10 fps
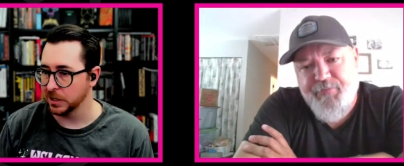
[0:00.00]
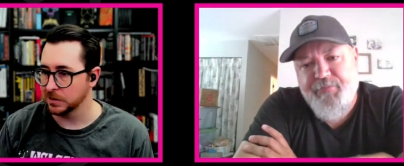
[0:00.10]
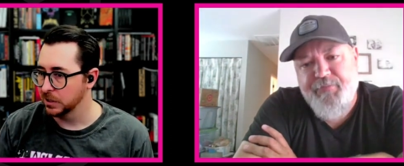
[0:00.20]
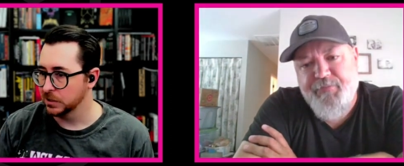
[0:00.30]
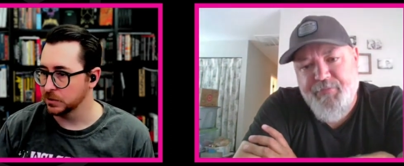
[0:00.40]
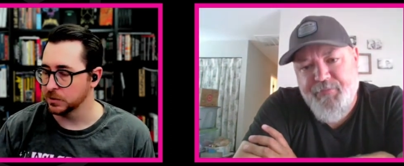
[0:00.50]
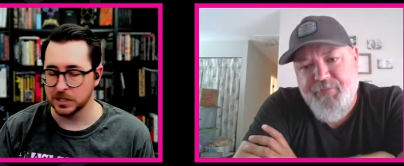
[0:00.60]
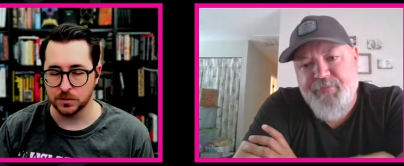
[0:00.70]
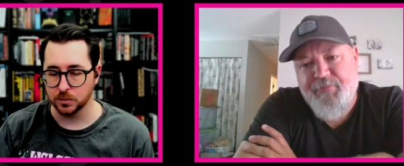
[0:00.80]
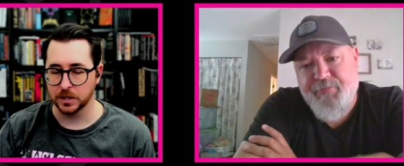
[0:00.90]
Speaker 1: again so
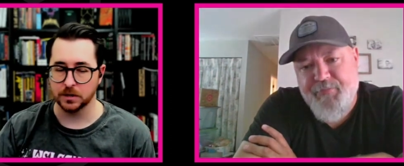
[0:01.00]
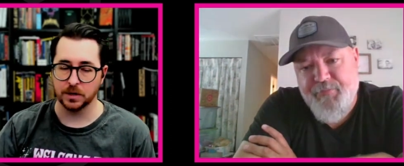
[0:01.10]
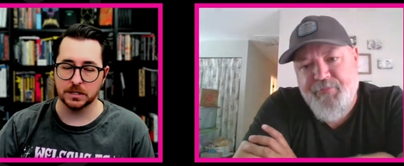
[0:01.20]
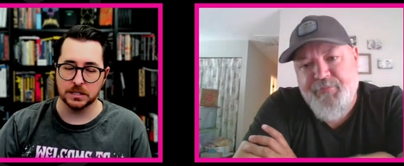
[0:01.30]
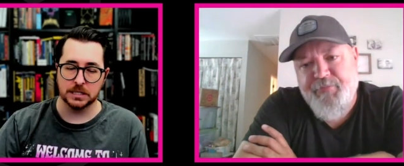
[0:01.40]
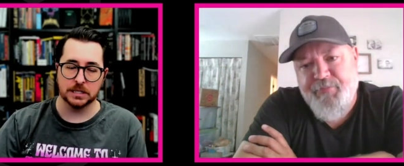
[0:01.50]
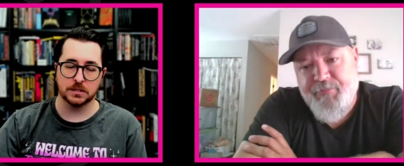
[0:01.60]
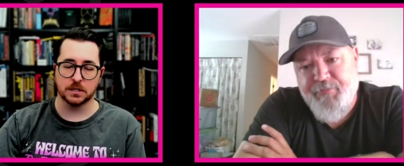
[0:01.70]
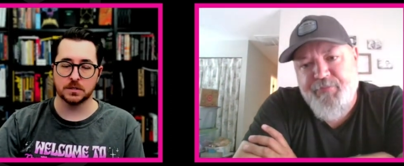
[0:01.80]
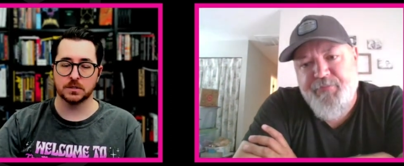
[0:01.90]
it's it's really great to
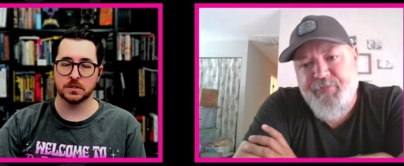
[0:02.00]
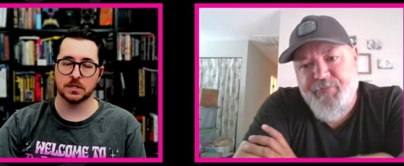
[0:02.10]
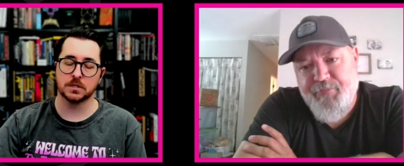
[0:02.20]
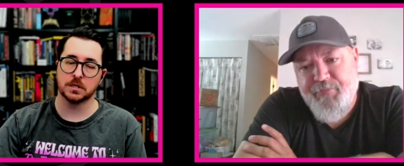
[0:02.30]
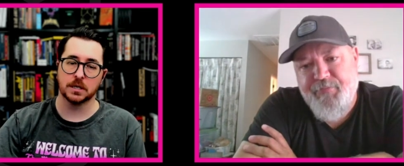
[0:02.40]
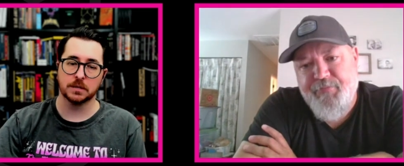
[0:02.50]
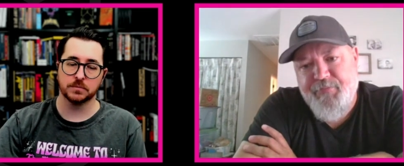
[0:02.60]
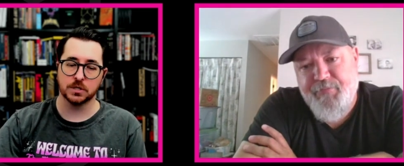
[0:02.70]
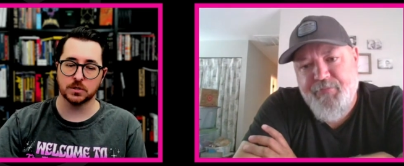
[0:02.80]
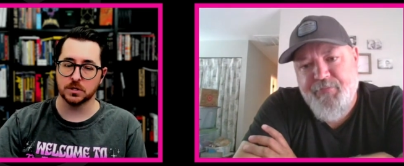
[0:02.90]
see such such
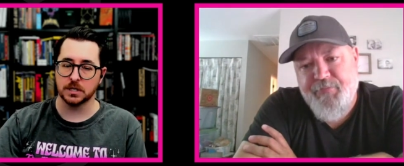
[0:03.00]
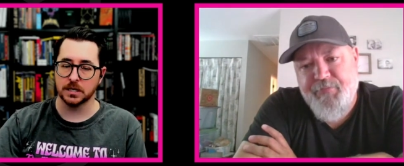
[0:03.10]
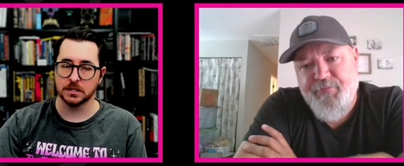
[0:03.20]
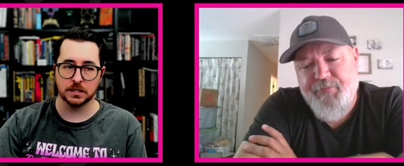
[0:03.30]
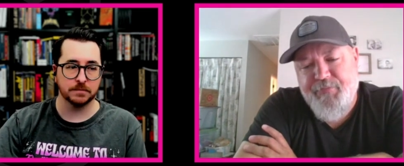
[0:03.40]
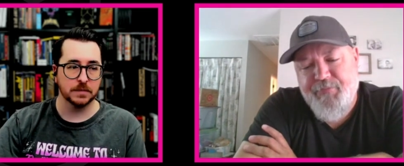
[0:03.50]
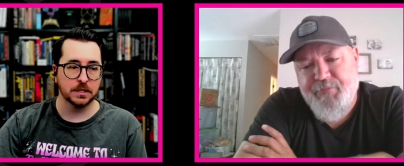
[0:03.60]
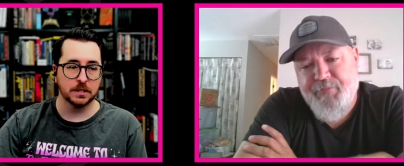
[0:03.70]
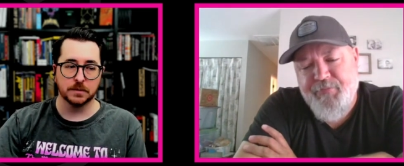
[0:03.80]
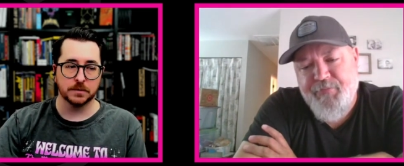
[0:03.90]
um, such good content
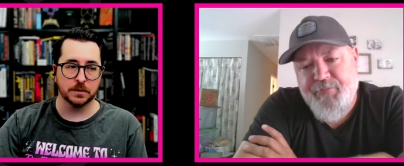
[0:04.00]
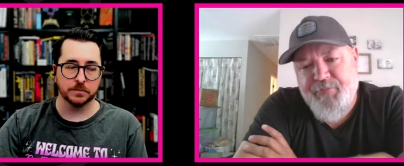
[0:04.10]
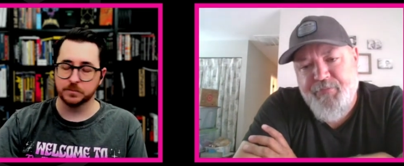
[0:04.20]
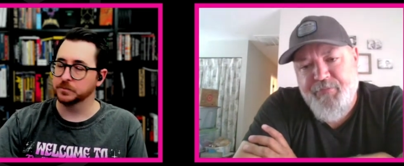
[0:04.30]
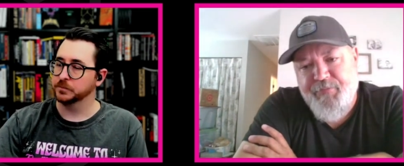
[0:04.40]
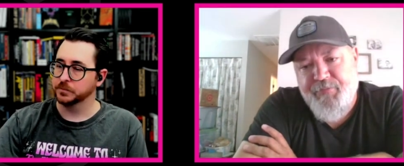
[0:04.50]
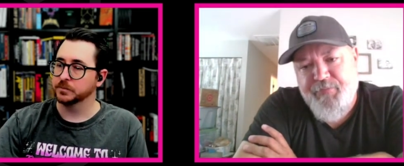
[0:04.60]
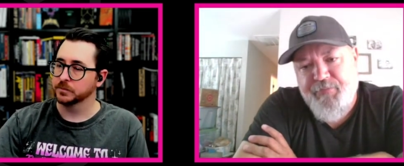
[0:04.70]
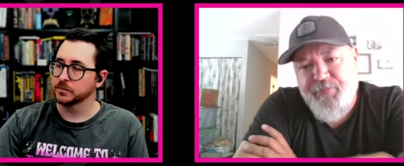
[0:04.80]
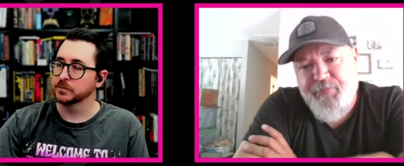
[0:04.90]
so
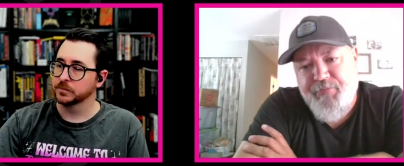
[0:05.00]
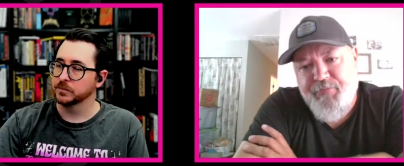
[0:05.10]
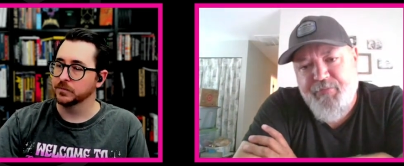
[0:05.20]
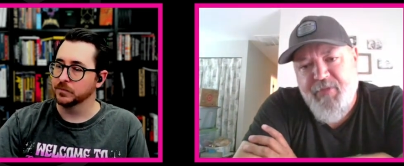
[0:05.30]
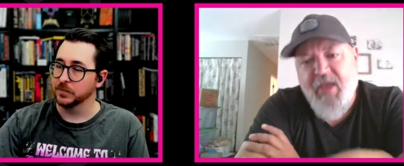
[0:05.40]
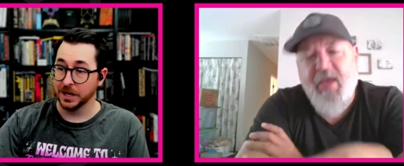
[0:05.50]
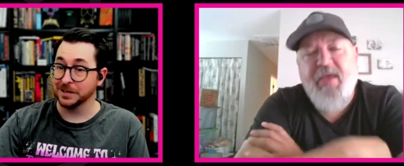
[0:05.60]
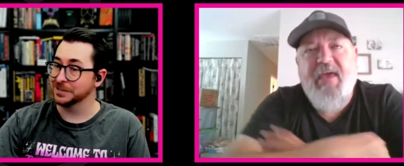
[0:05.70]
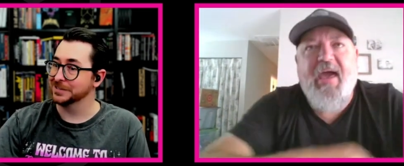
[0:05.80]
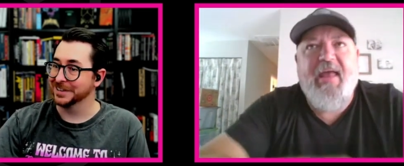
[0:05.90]

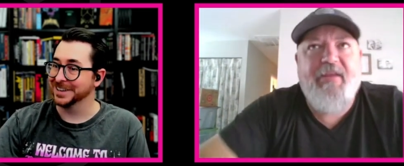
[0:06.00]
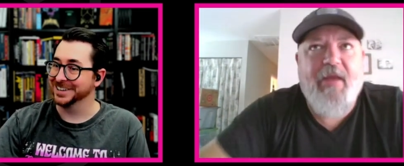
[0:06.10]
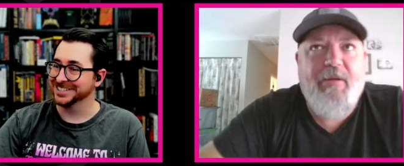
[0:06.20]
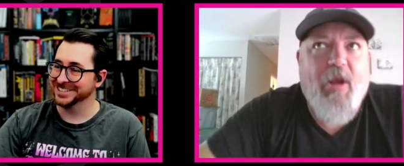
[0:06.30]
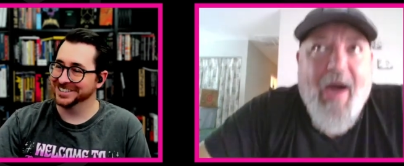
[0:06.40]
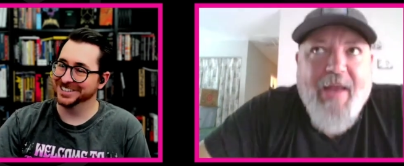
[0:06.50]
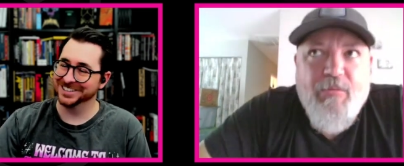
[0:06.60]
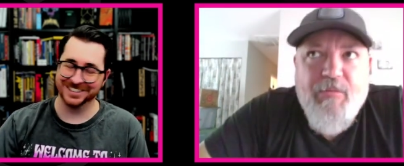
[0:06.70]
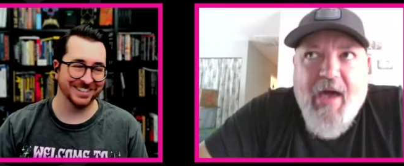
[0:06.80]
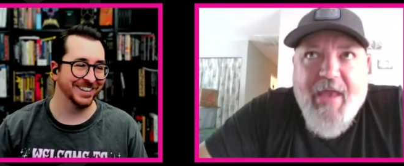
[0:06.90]
thanks
Speaker 2: yeah and, yeah and, you know i
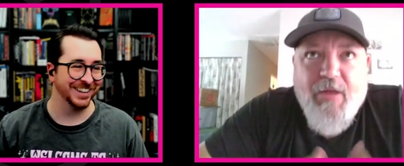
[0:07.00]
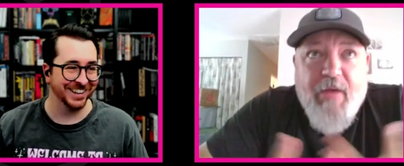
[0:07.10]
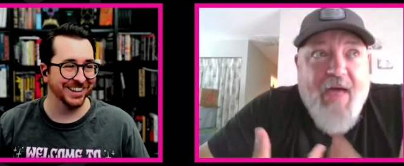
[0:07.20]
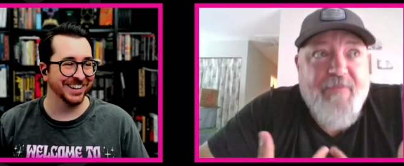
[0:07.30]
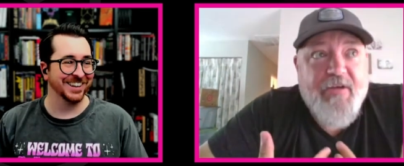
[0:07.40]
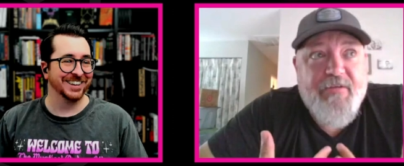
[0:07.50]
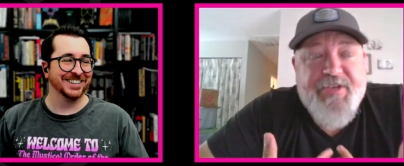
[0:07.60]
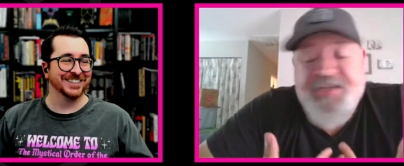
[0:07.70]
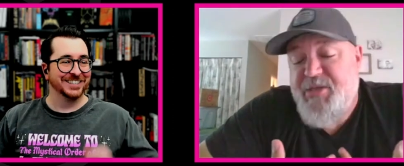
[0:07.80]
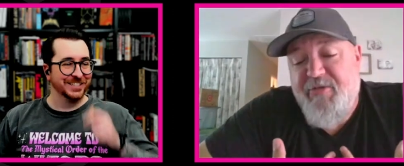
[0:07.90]
don't i don't have a
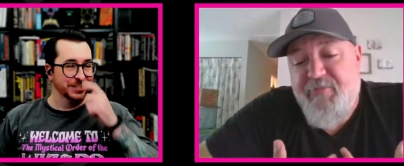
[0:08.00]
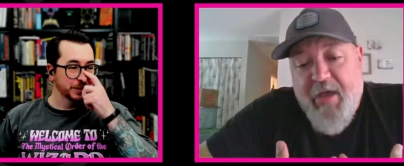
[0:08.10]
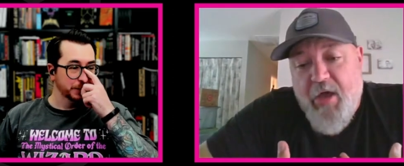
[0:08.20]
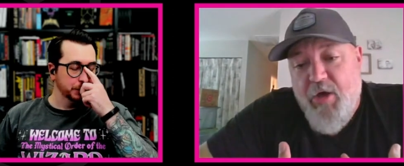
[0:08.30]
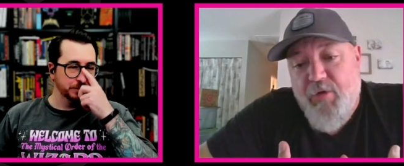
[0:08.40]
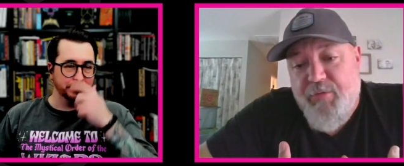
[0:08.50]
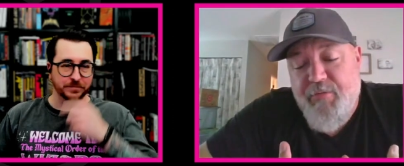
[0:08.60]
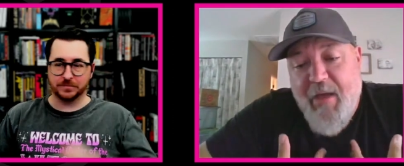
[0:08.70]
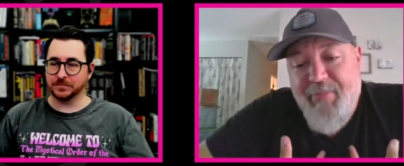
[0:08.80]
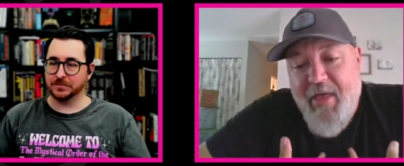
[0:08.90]
system of my own
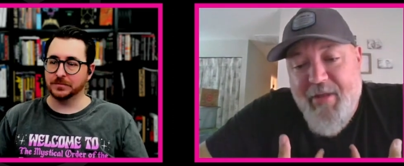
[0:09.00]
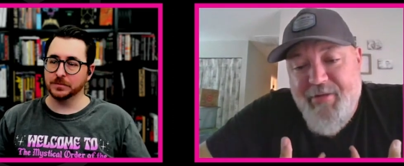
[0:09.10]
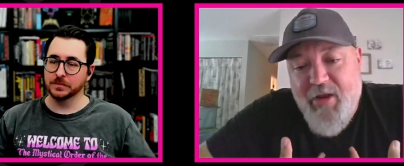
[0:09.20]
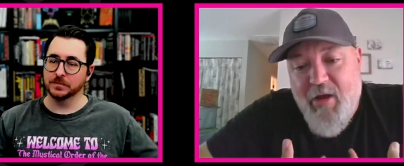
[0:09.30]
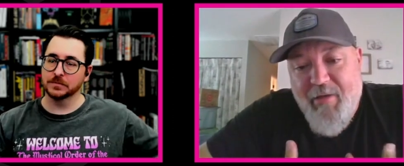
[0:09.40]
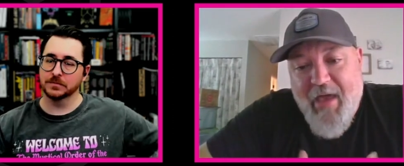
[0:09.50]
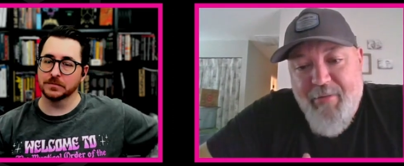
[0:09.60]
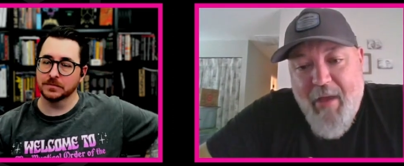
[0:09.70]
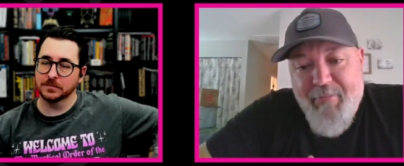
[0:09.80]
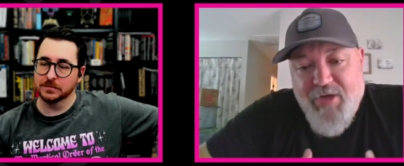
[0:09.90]
i'm not you know
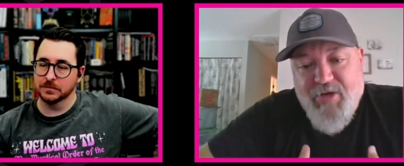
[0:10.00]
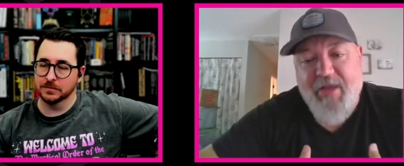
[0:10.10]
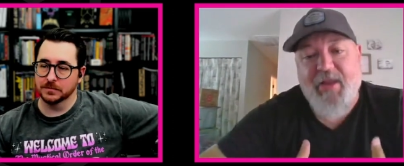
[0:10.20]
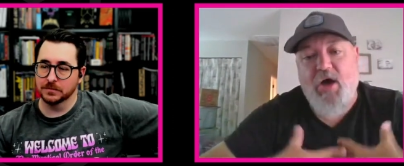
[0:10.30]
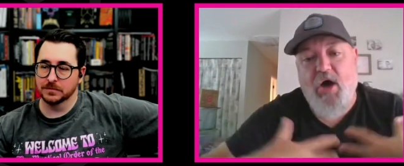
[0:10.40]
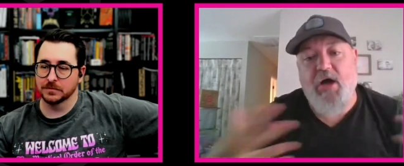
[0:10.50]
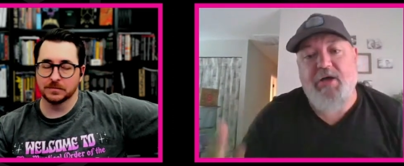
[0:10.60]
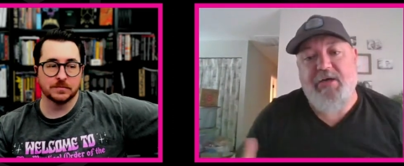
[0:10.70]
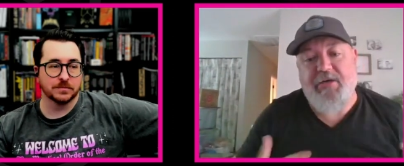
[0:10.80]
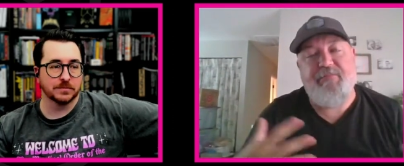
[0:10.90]
I, am not trying to
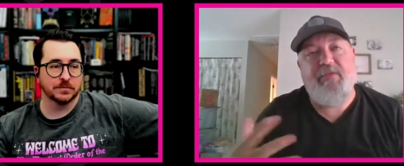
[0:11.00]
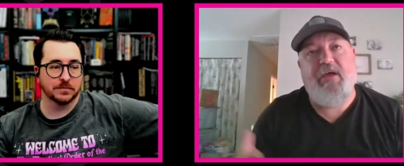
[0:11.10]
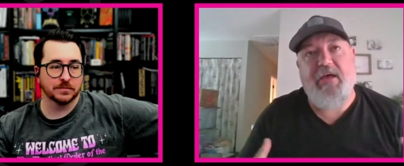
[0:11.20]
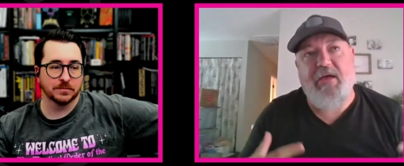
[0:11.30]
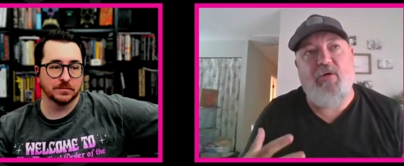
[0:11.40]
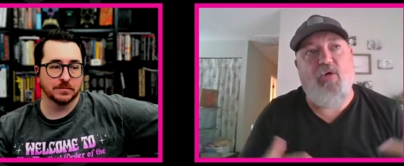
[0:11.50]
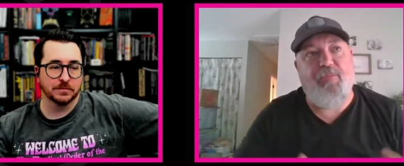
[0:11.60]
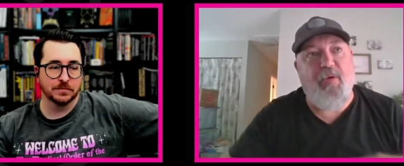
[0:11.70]
hawk a uh, or